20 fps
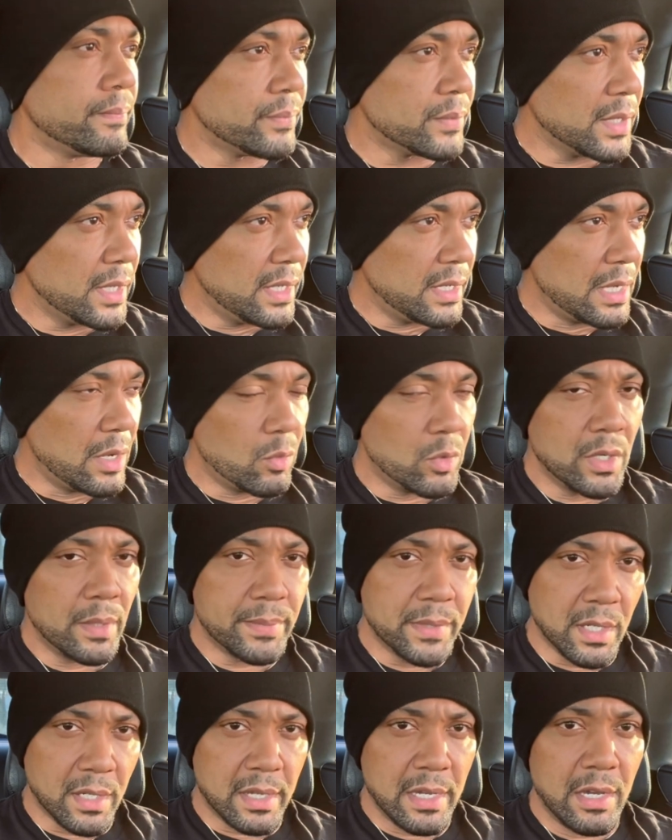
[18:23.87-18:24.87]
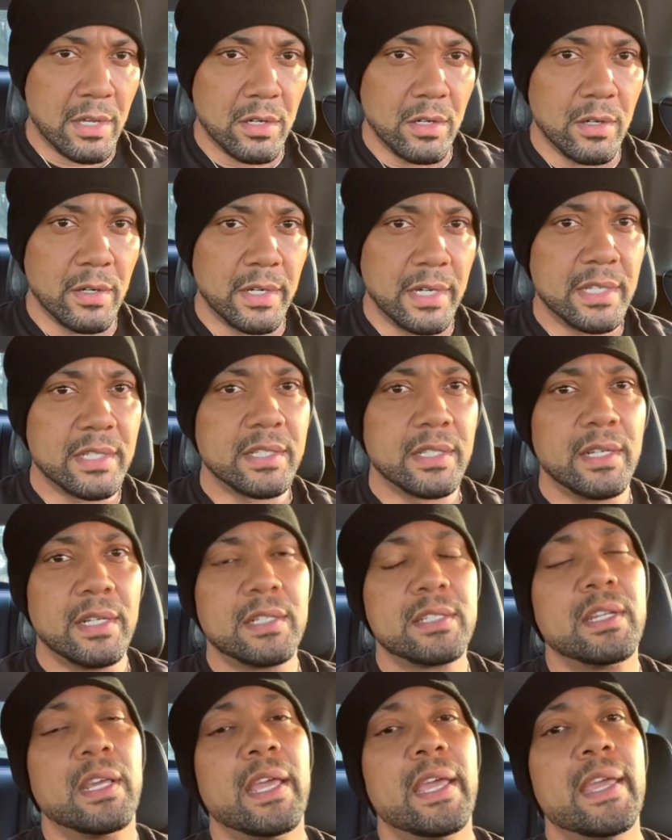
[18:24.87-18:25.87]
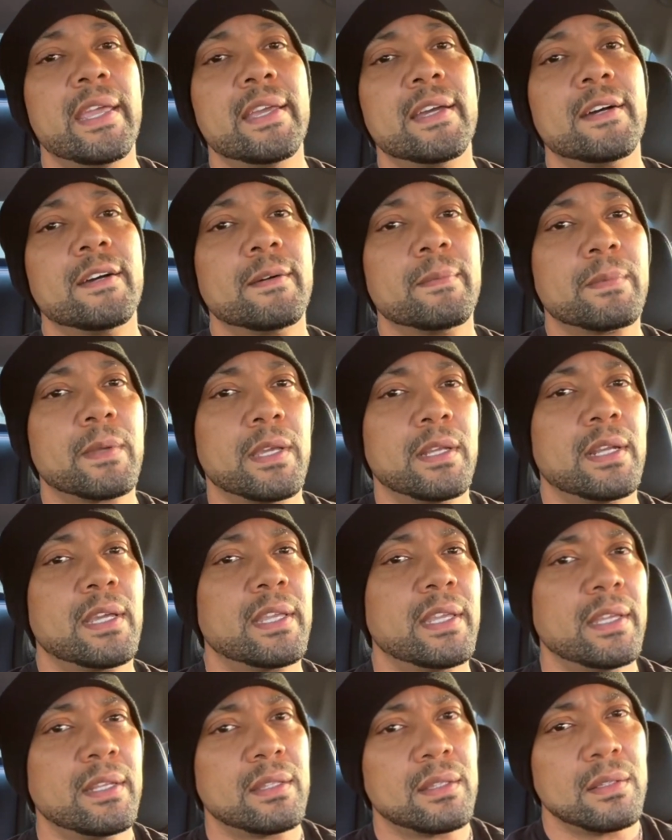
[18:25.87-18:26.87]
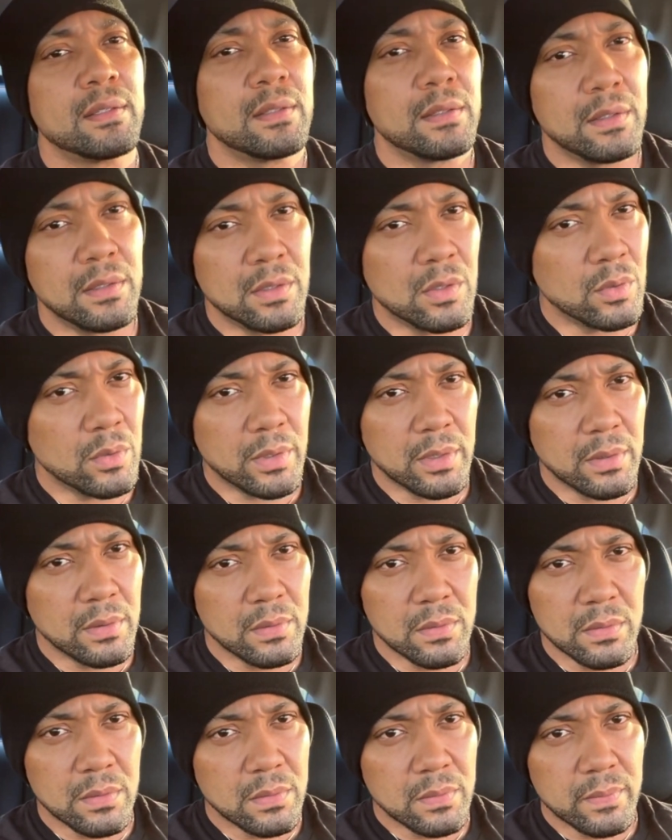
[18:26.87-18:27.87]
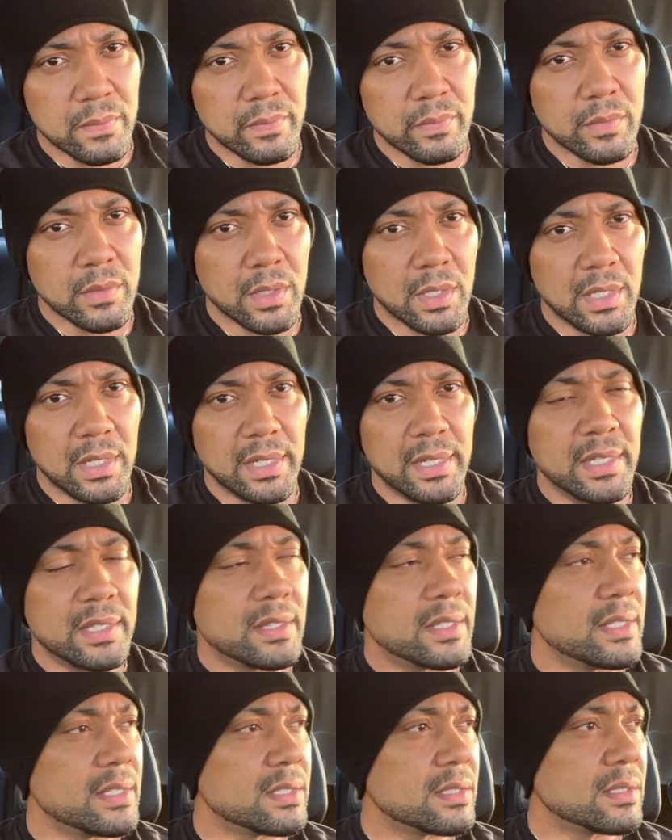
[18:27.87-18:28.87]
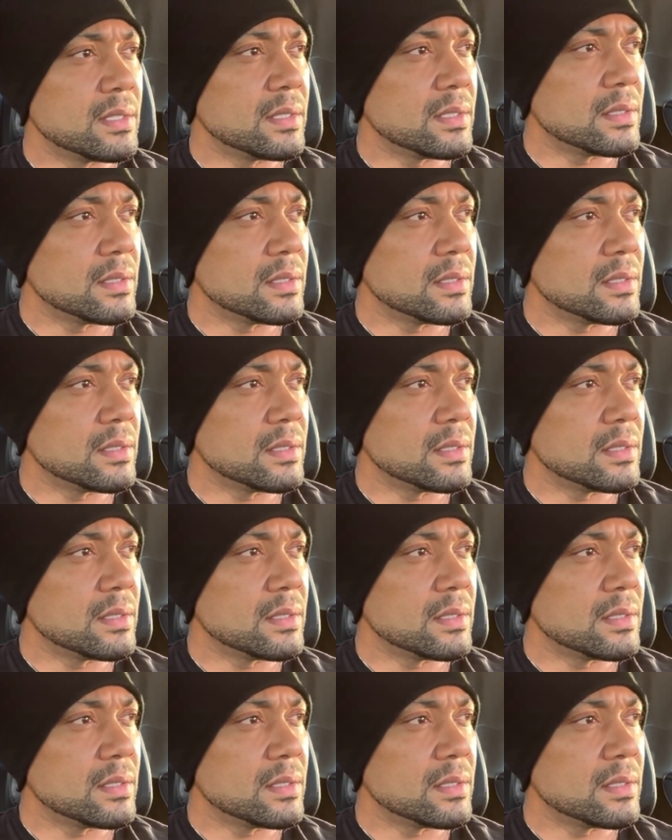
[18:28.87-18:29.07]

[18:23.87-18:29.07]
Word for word: and I went up to the counter and I, I said, "Hey, um, can I get you know, can I get this?